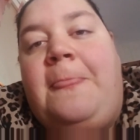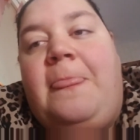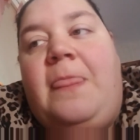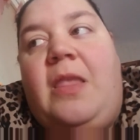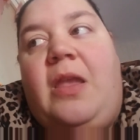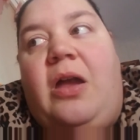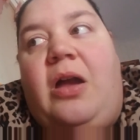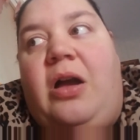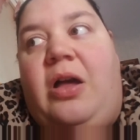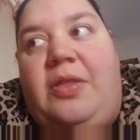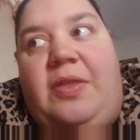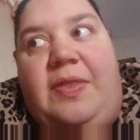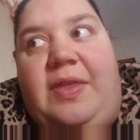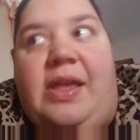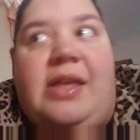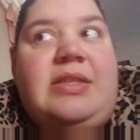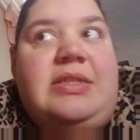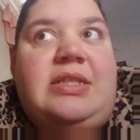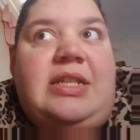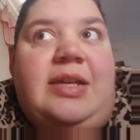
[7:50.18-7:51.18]
all the
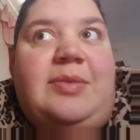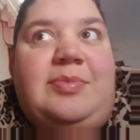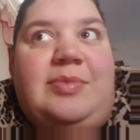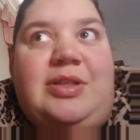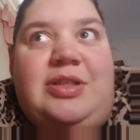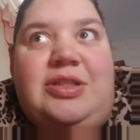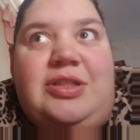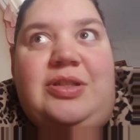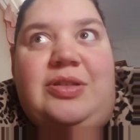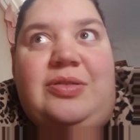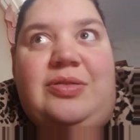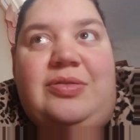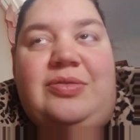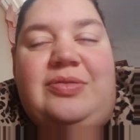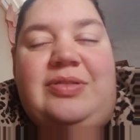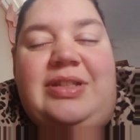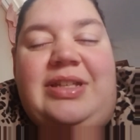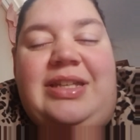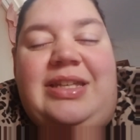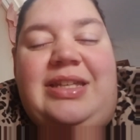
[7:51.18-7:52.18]
things that I'm
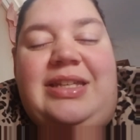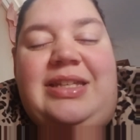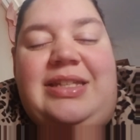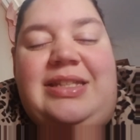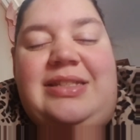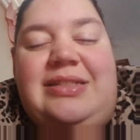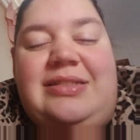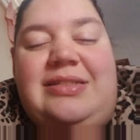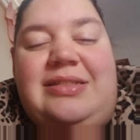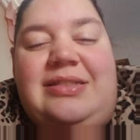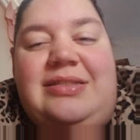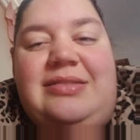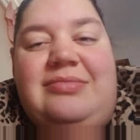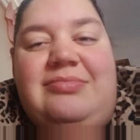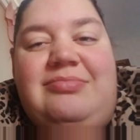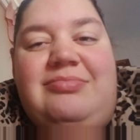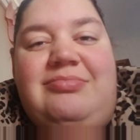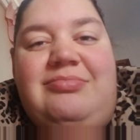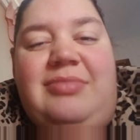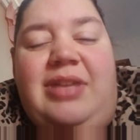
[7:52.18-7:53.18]
into. He
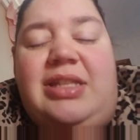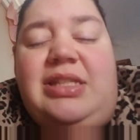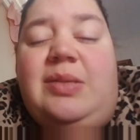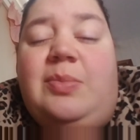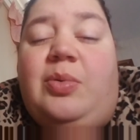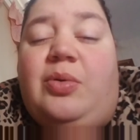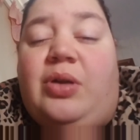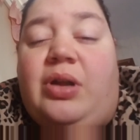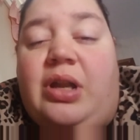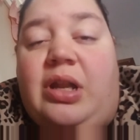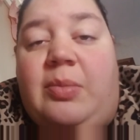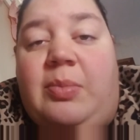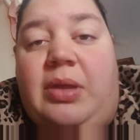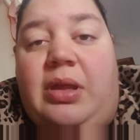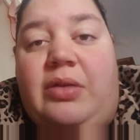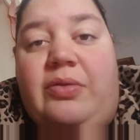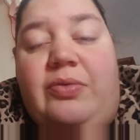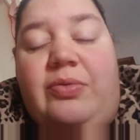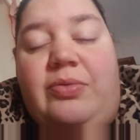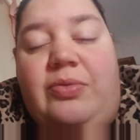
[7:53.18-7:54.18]
he supported
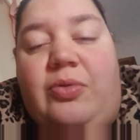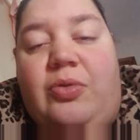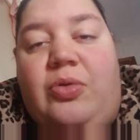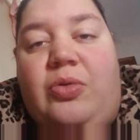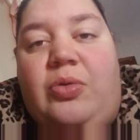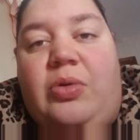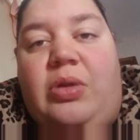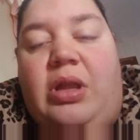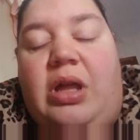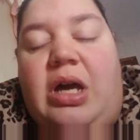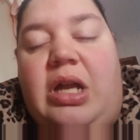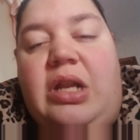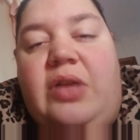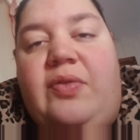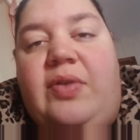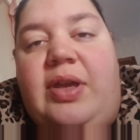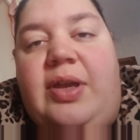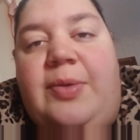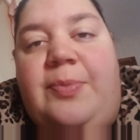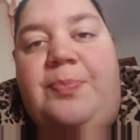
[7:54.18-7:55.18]
me through a lot of
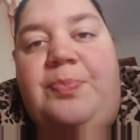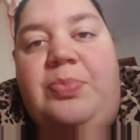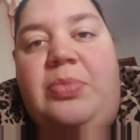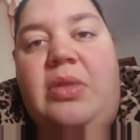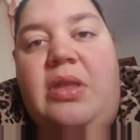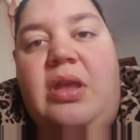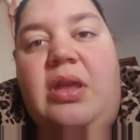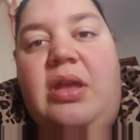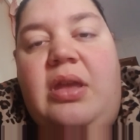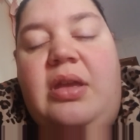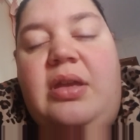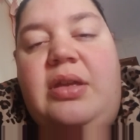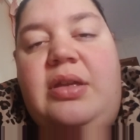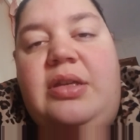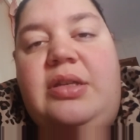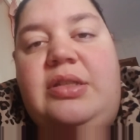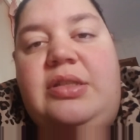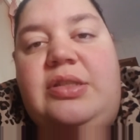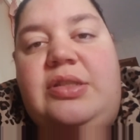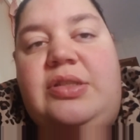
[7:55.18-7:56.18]
it.
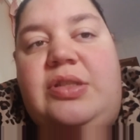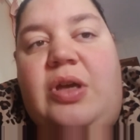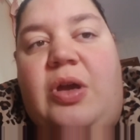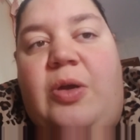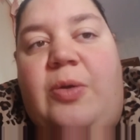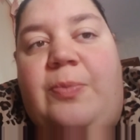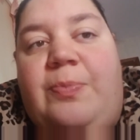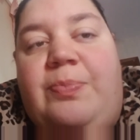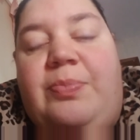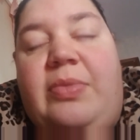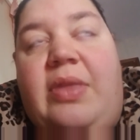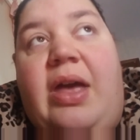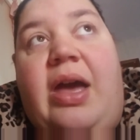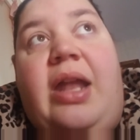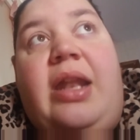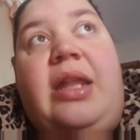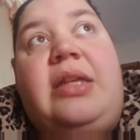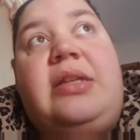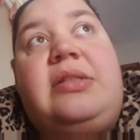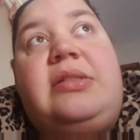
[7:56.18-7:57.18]
So that
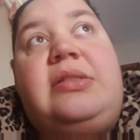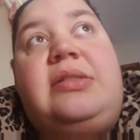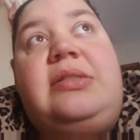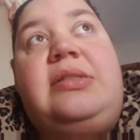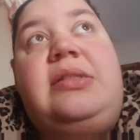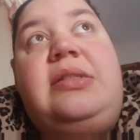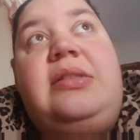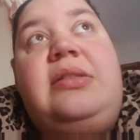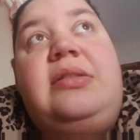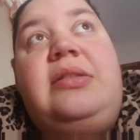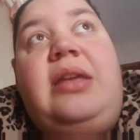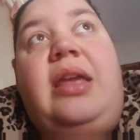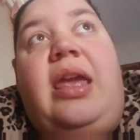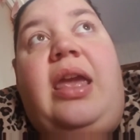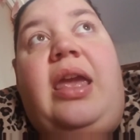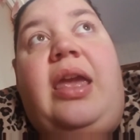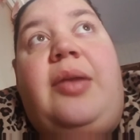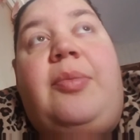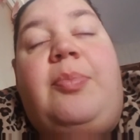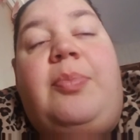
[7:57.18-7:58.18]
is
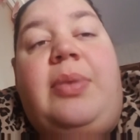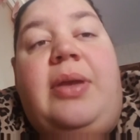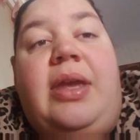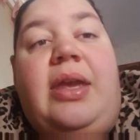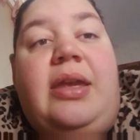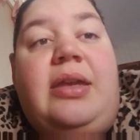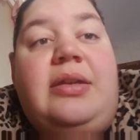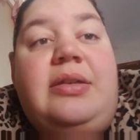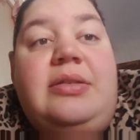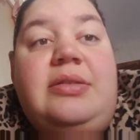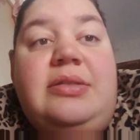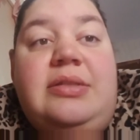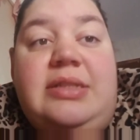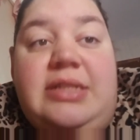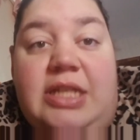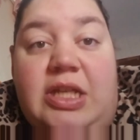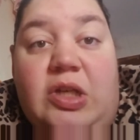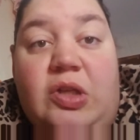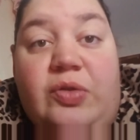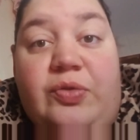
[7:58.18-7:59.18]
a big
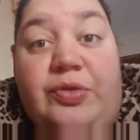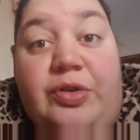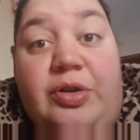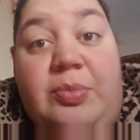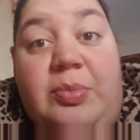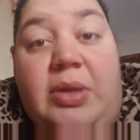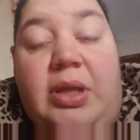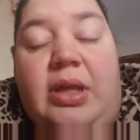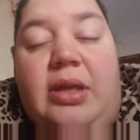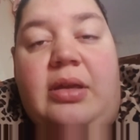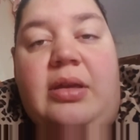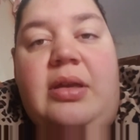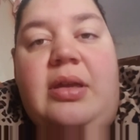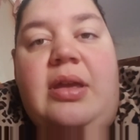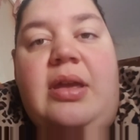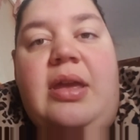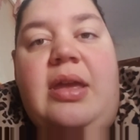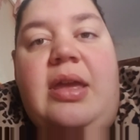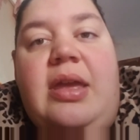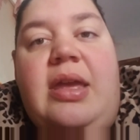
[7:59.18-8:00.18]
deal for me
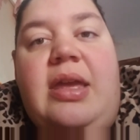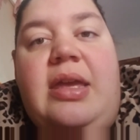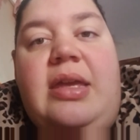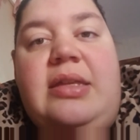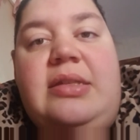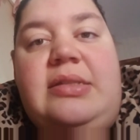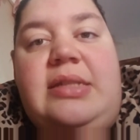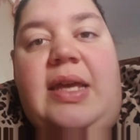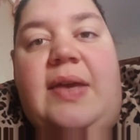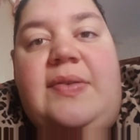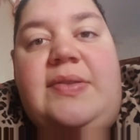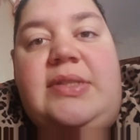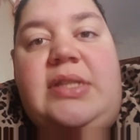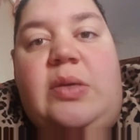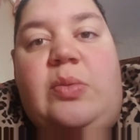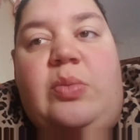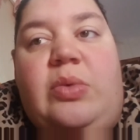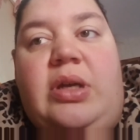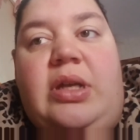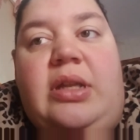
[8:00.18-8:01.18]
to have
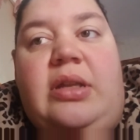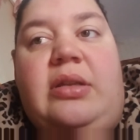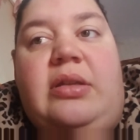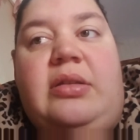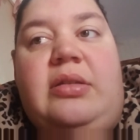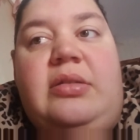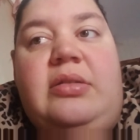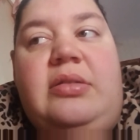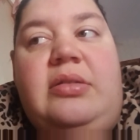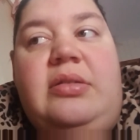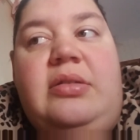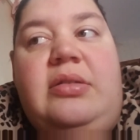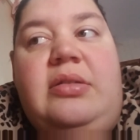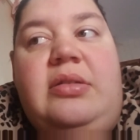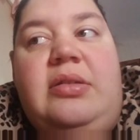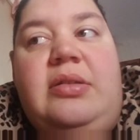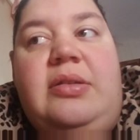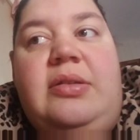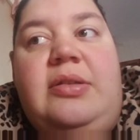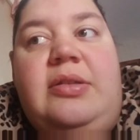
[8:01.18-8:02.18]
someone
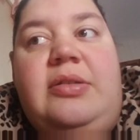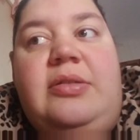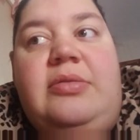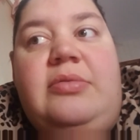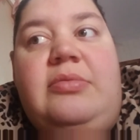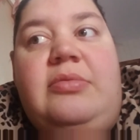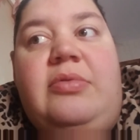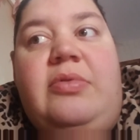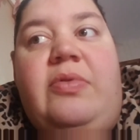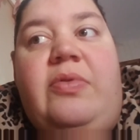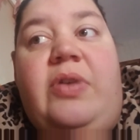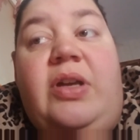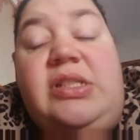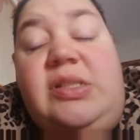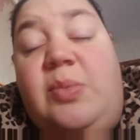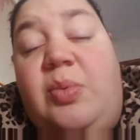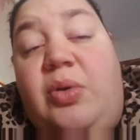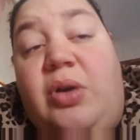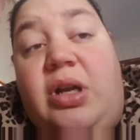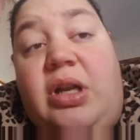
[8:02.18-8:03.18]
very
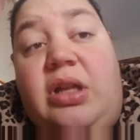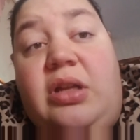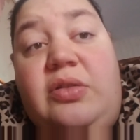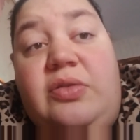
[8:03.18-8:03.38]
supportive